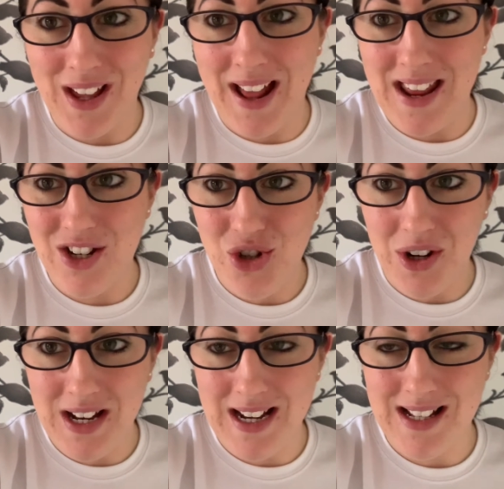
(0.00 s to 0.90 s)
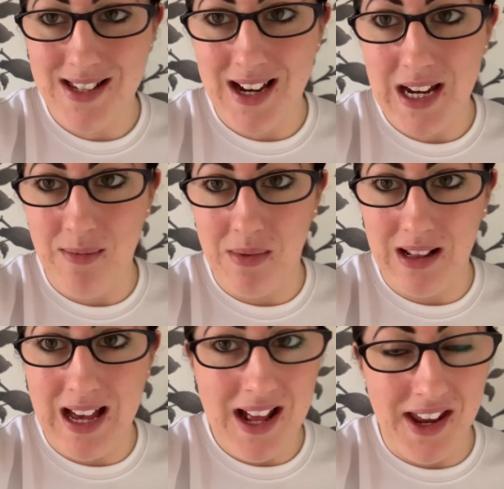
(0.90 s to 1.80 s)
and enjoying her time
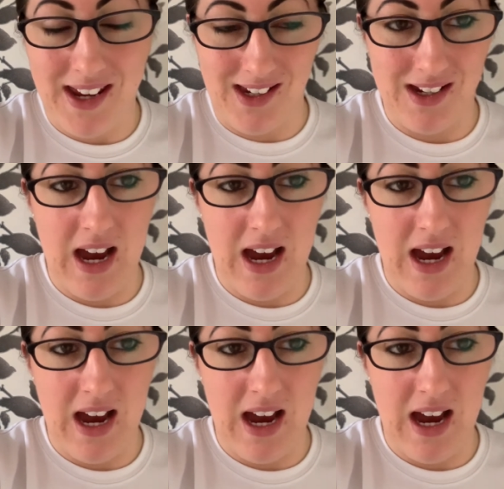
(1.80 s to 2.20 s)
learning.